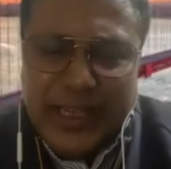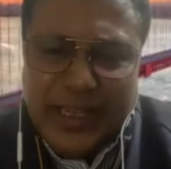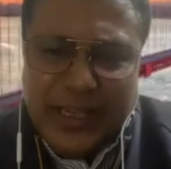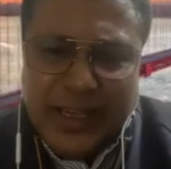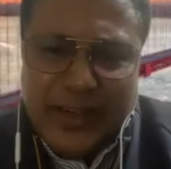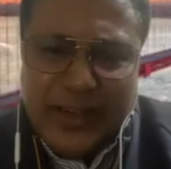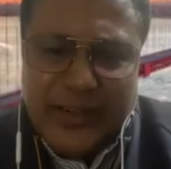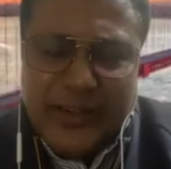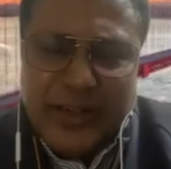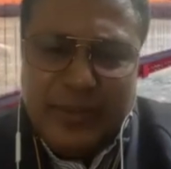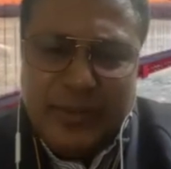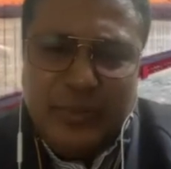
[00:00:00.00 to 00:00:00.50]

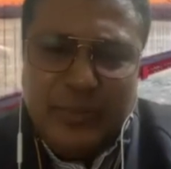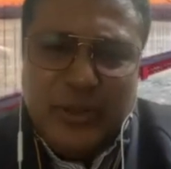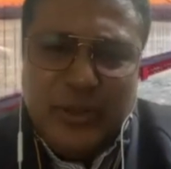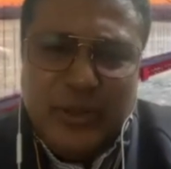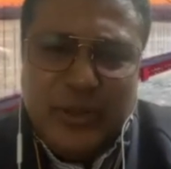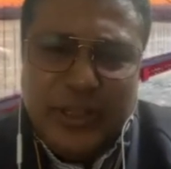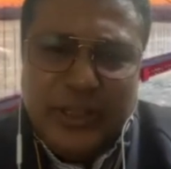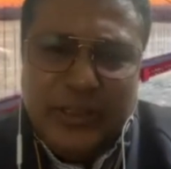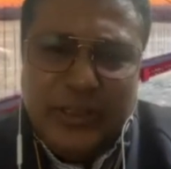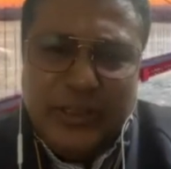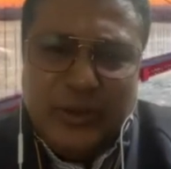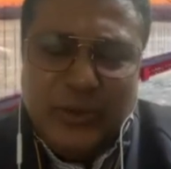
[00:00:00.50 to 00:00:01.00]

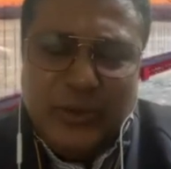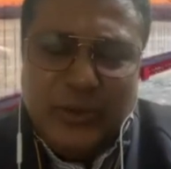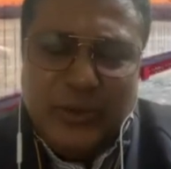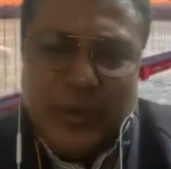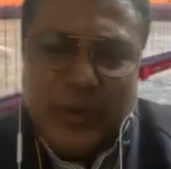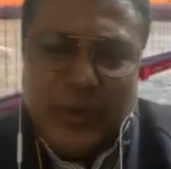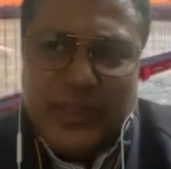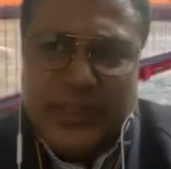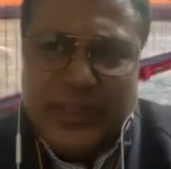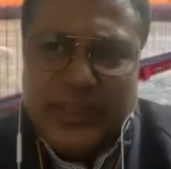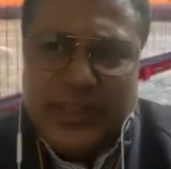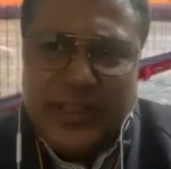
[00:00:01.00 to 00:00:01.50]
Contribution
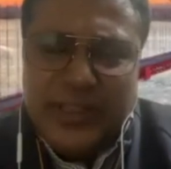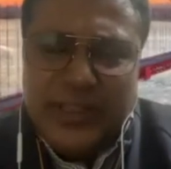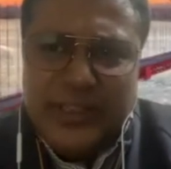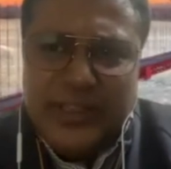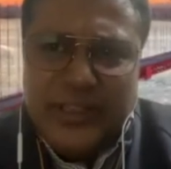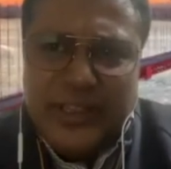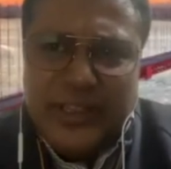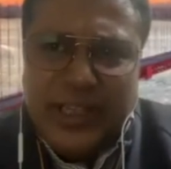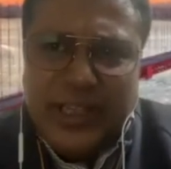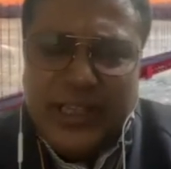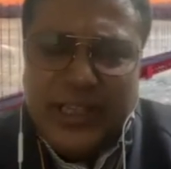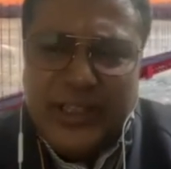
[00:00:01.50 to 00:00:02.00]
towards the
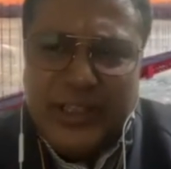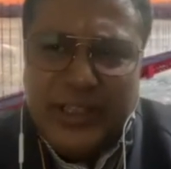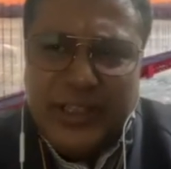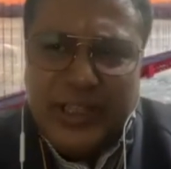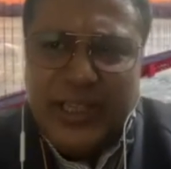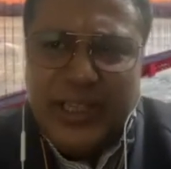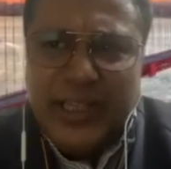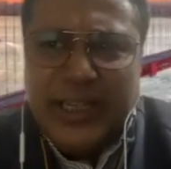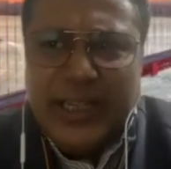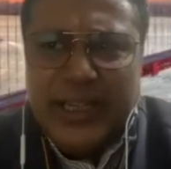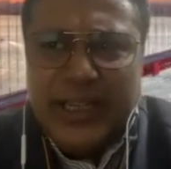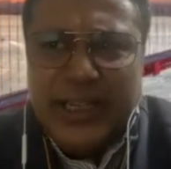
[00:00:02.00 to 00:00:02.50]

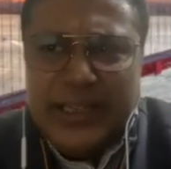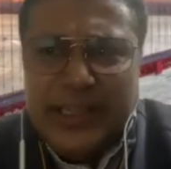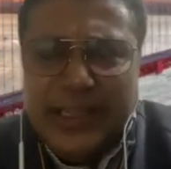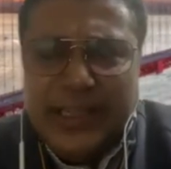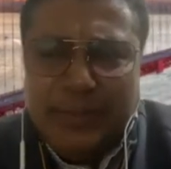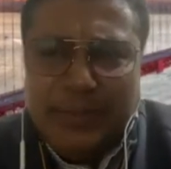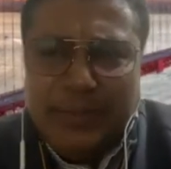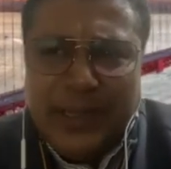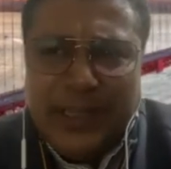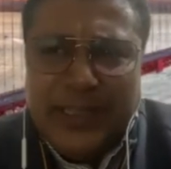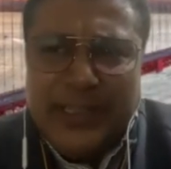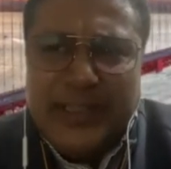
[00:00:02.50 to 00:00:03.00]
GHG
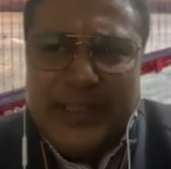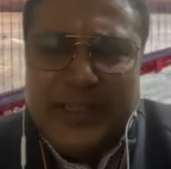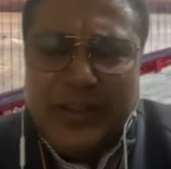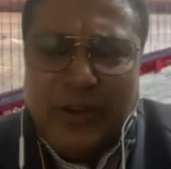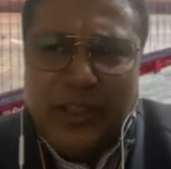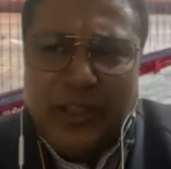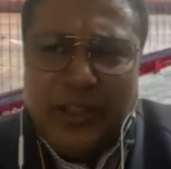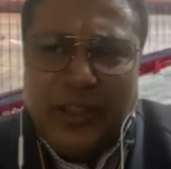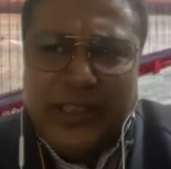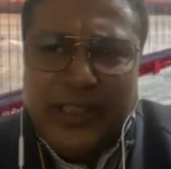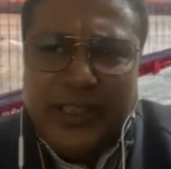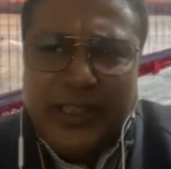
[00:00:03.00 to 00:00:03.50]
depends
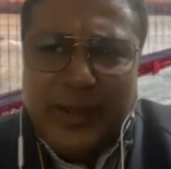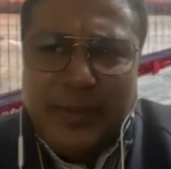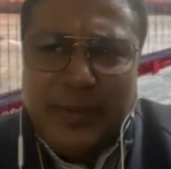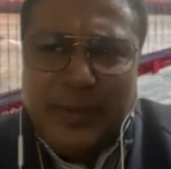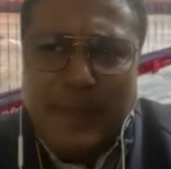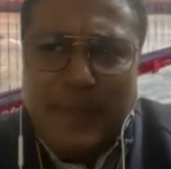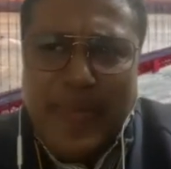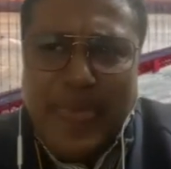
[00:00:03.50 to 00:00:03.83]
on